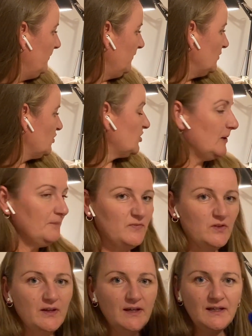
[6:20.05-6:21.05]

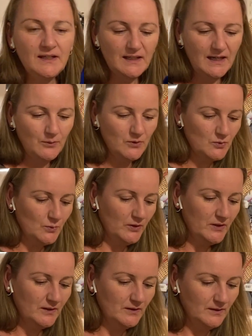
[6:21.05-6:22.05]
something I was
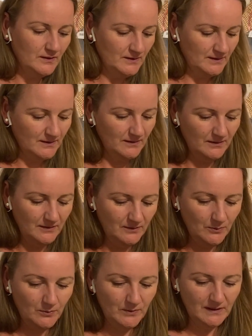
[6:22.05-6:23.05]
working on
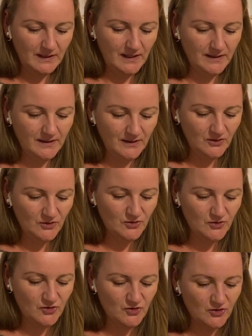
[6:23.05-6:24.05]
when I
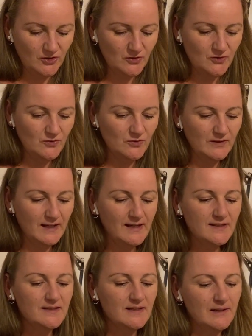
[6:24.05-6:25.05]
talked to you
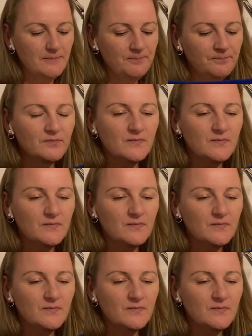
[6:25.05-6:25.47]
last time.